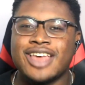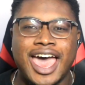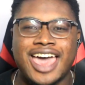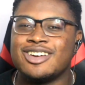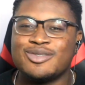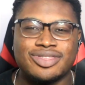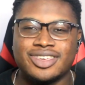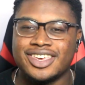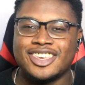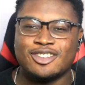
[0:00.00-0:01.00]
I don't
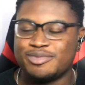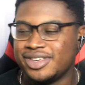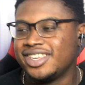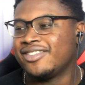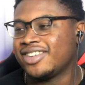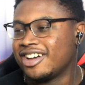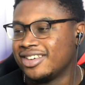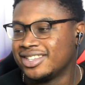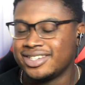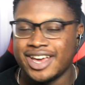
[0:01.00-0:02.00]
think he will be giving out
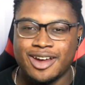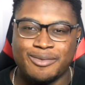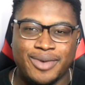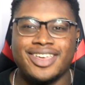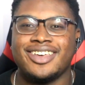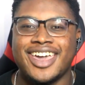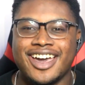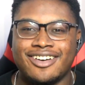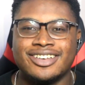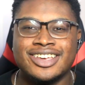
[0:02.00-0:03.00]
his entire bank
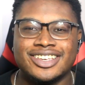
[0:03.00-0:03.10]
account